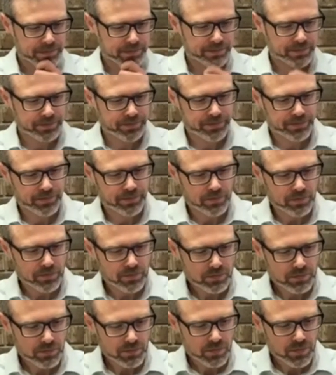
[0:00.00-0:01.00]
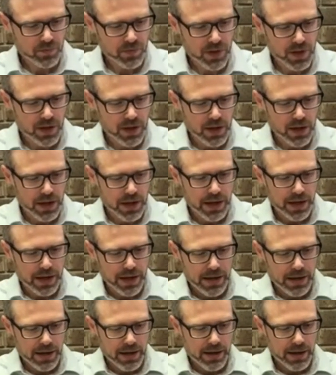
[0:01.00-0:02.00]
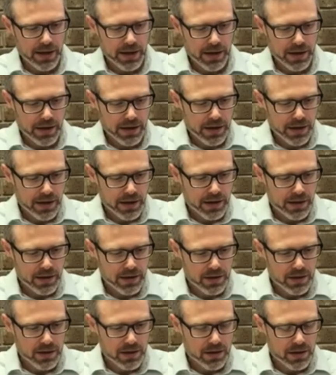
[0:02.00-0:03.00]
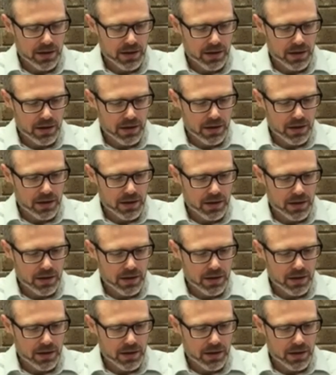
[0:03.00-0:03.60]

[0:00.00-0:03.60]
Nothing is said.